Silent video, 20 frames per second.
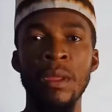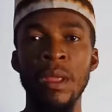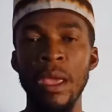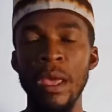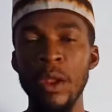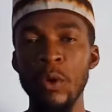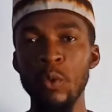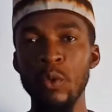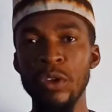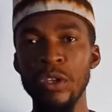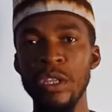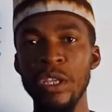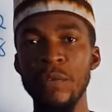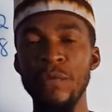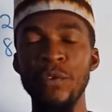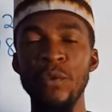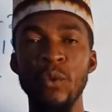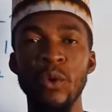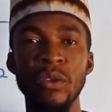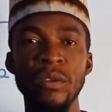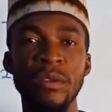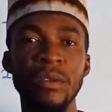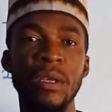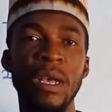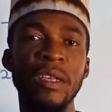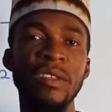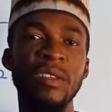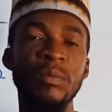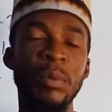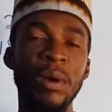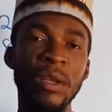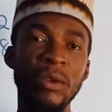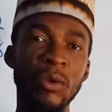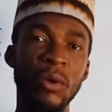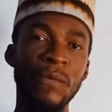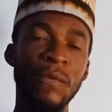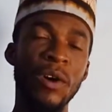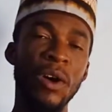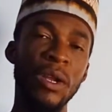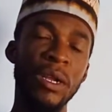Hello, good day viewers. As part
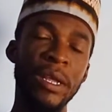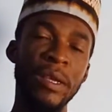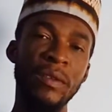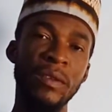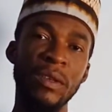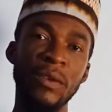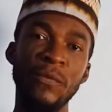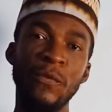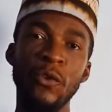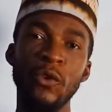of our lesson